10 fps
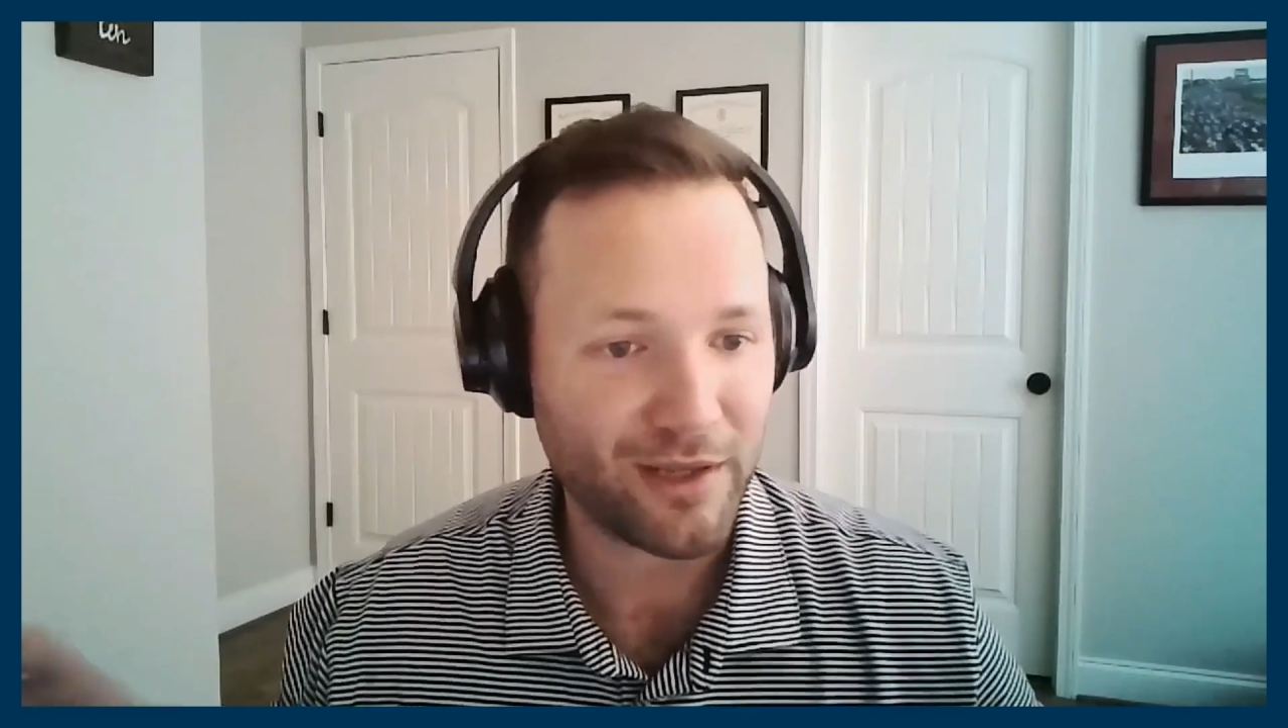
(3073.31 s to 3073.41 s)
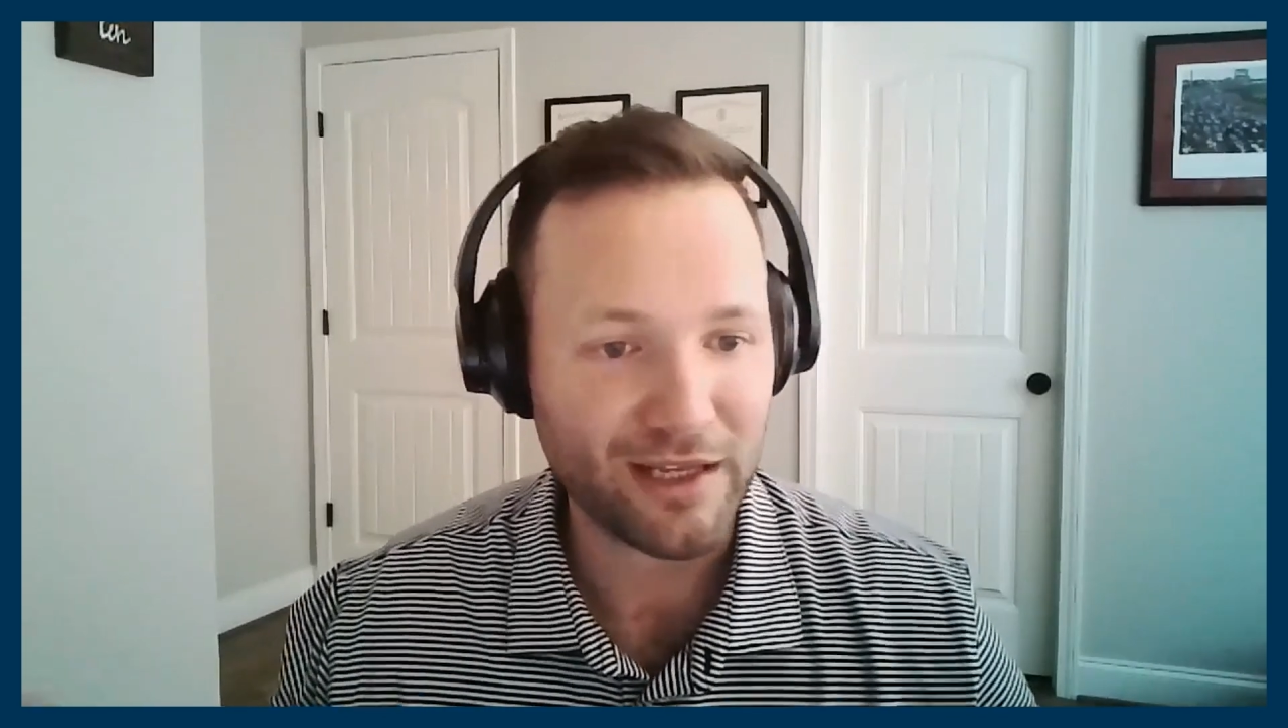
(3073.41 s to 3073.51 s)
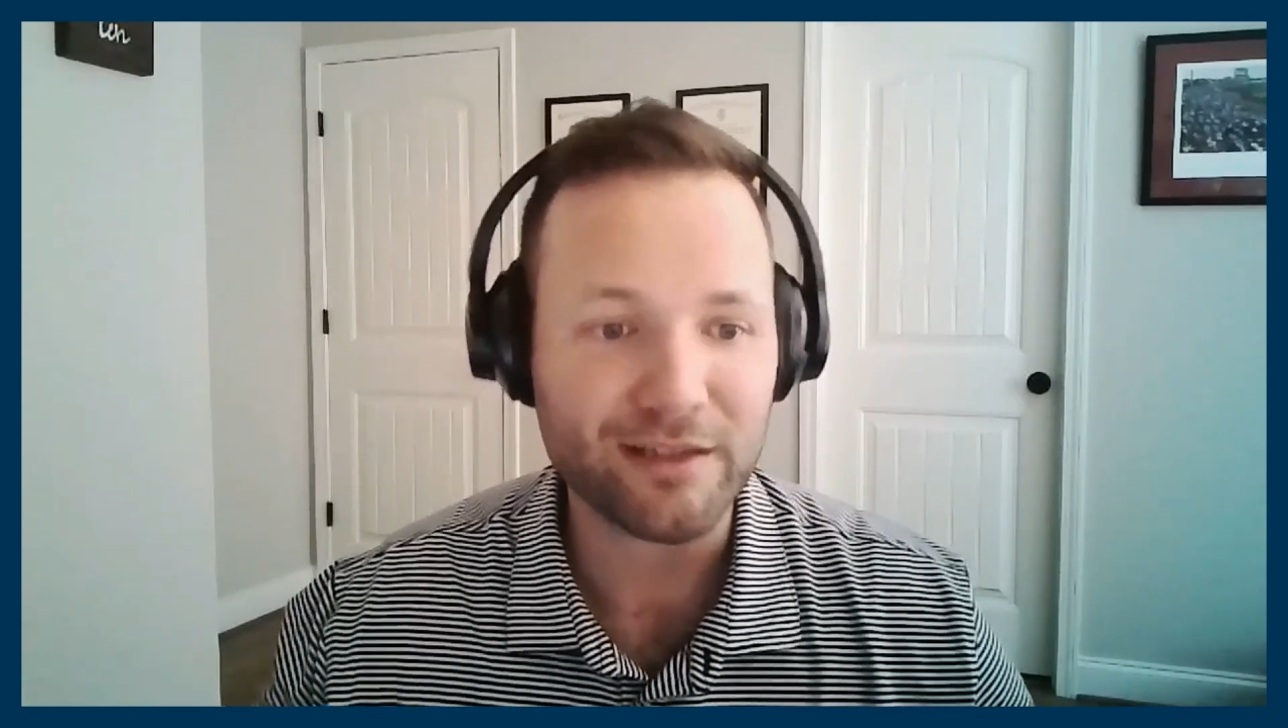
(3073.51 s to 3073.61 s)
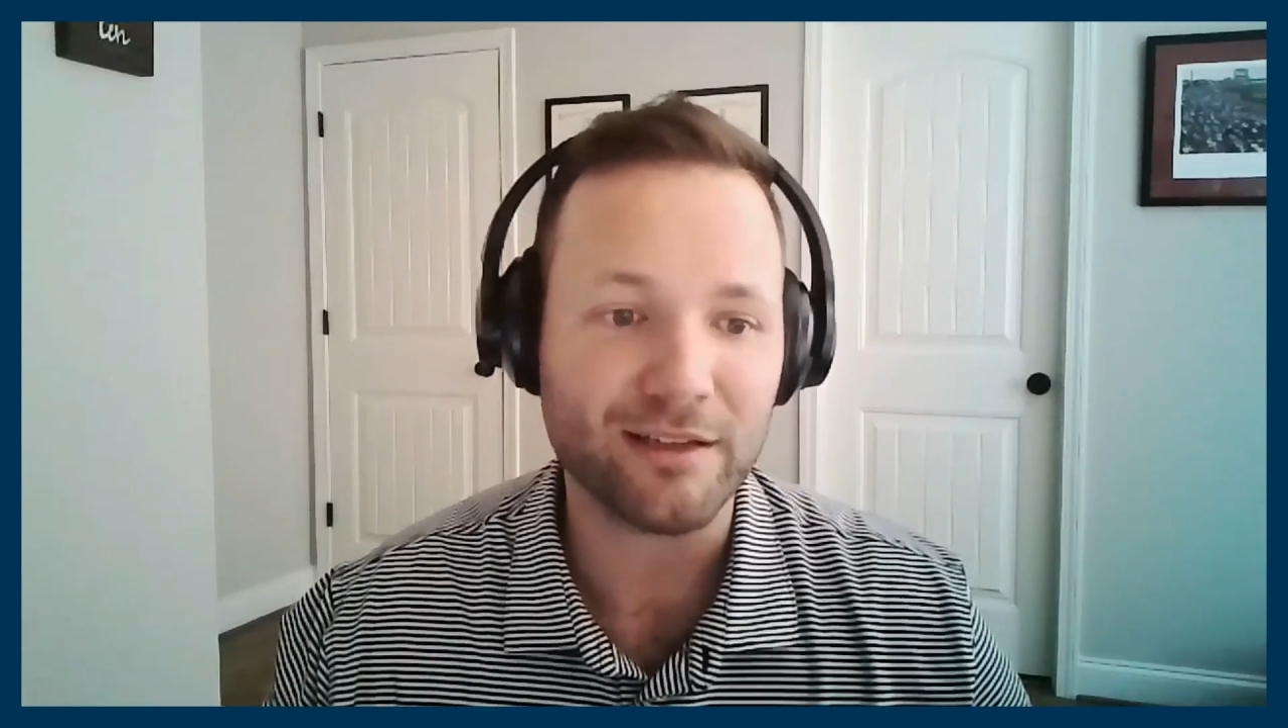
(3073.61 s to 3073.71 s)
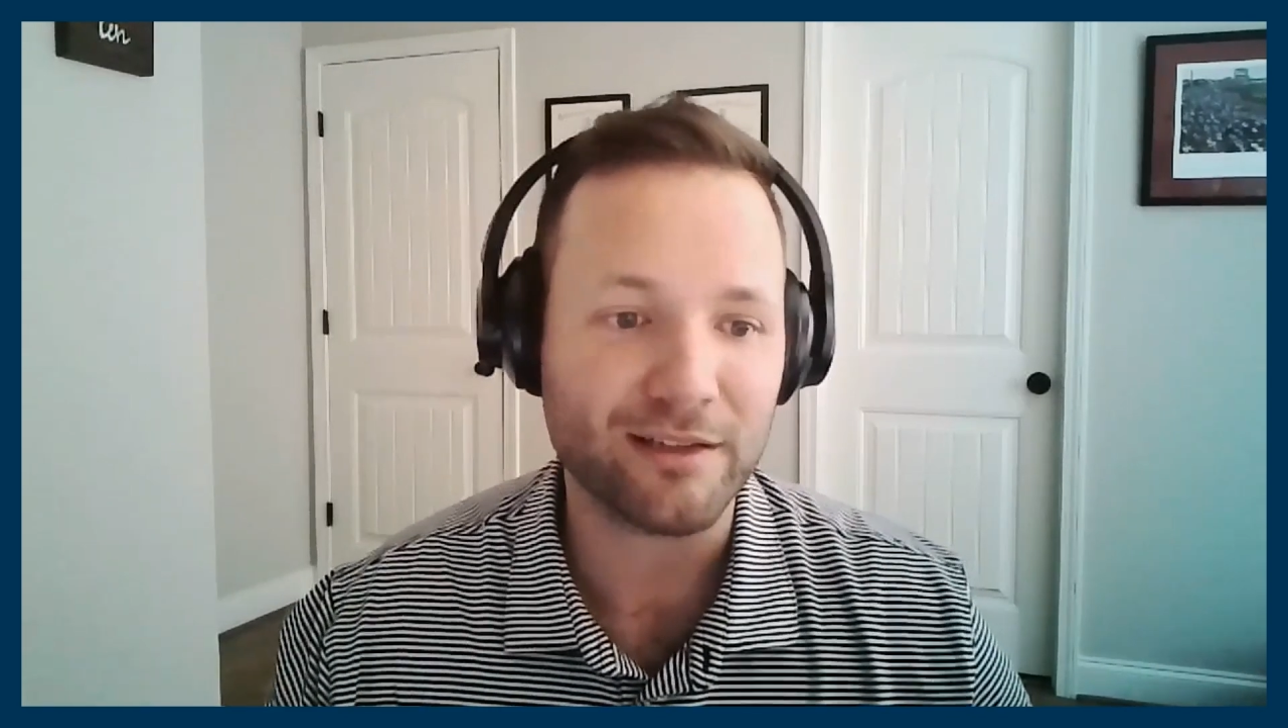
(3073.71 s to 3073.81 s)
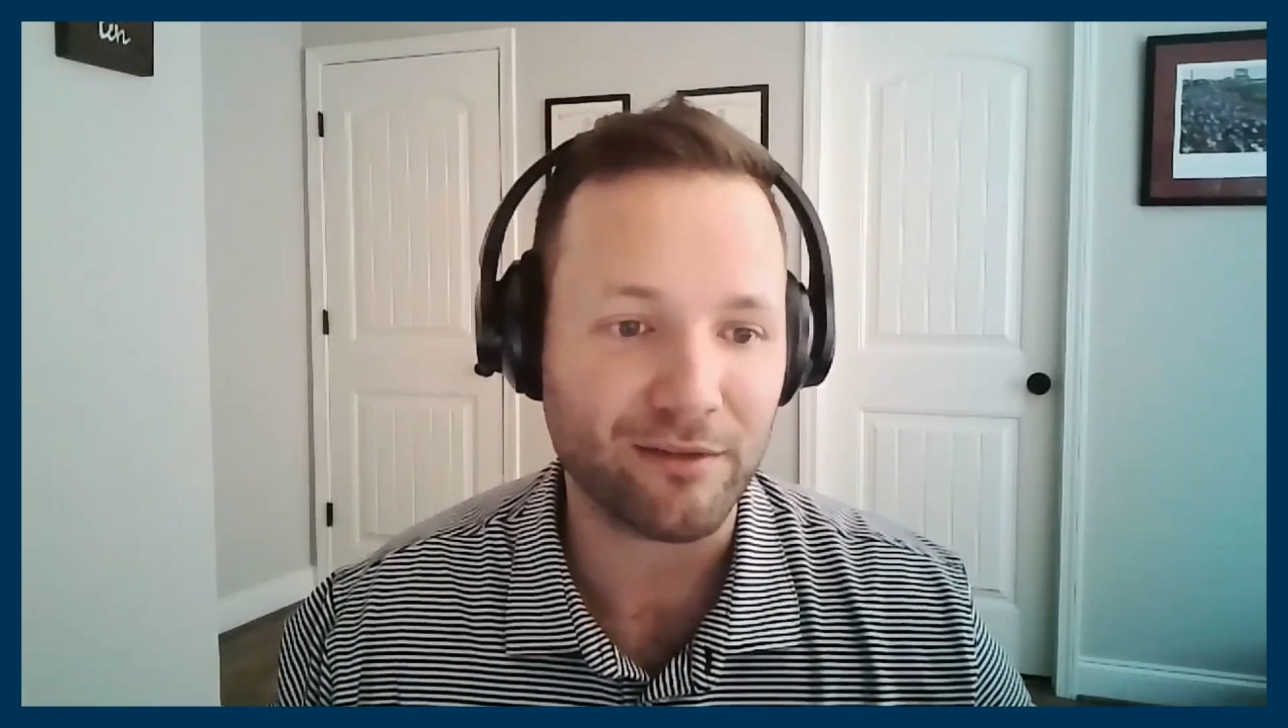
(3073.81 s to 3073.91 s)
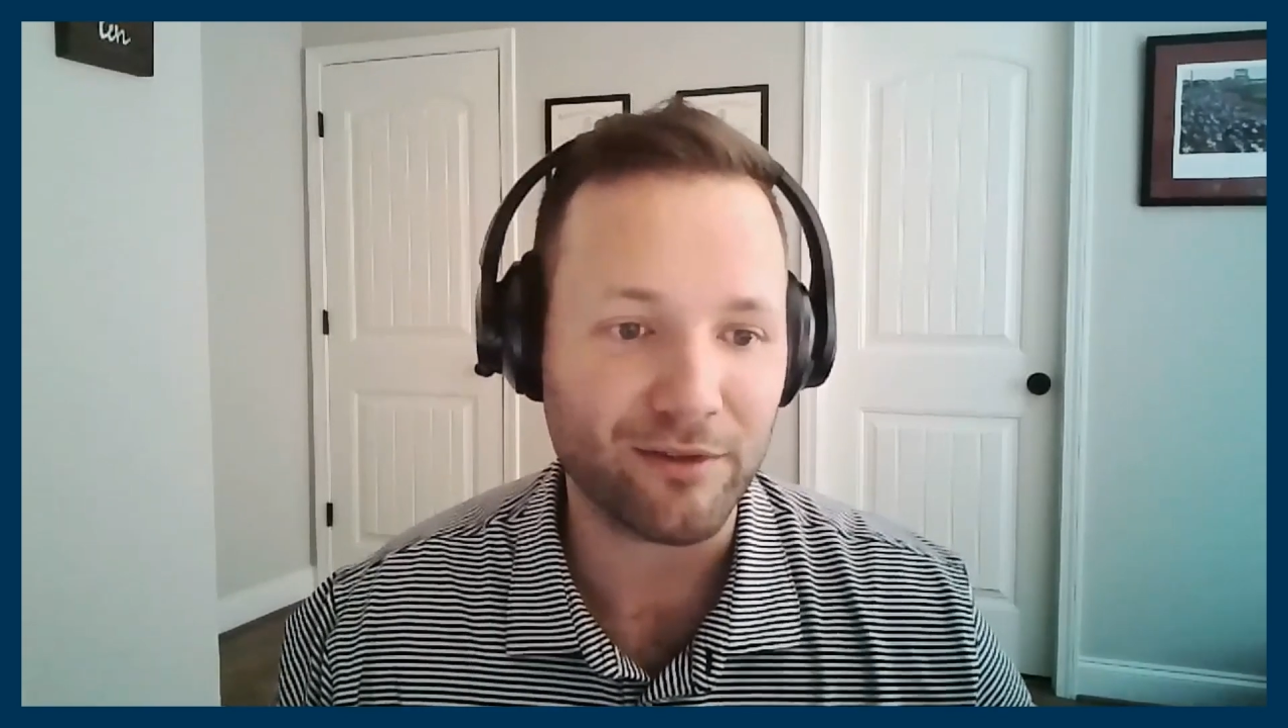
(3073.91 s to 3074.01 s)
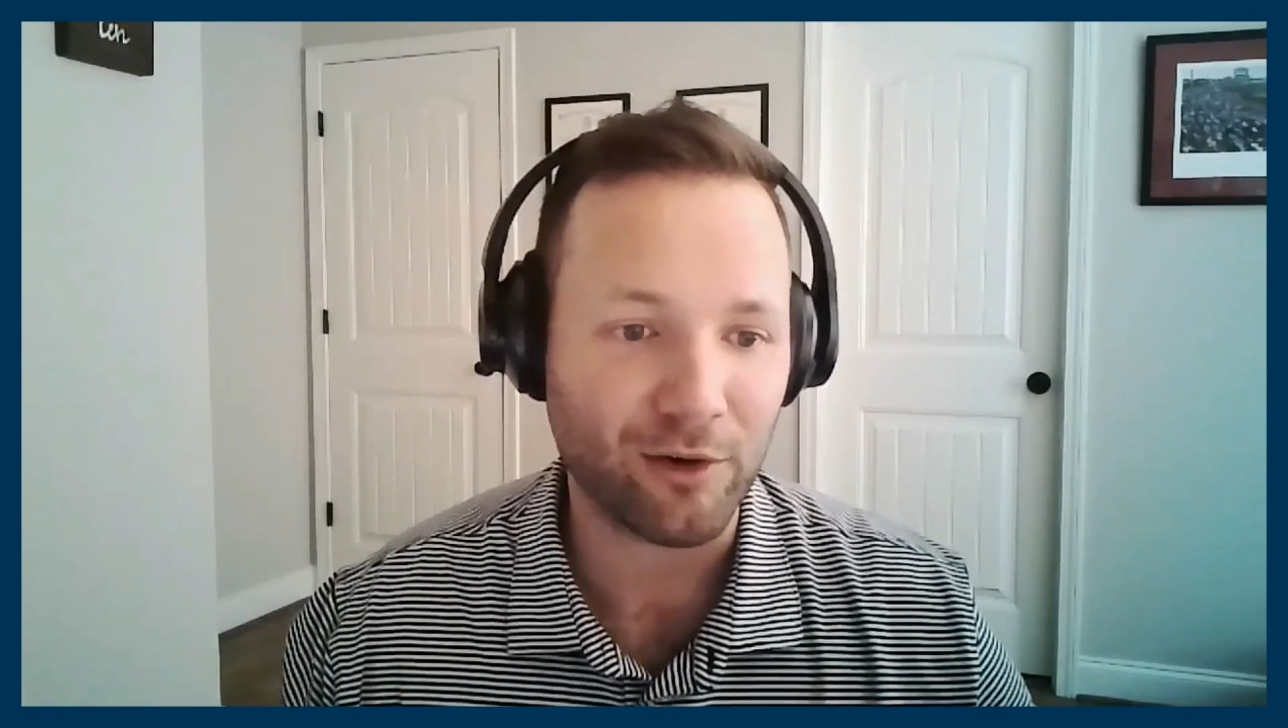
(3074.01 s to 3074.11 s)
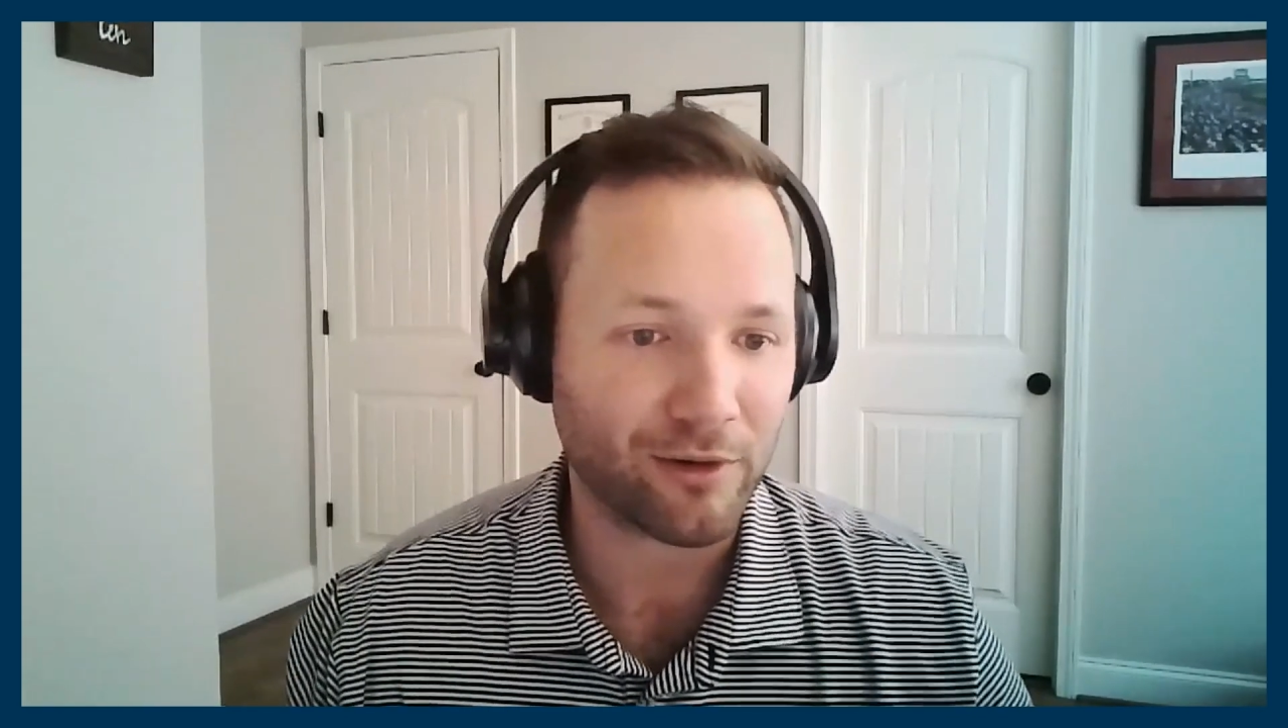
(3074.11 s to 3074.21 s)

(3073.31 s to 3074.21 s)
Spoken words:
pieces of the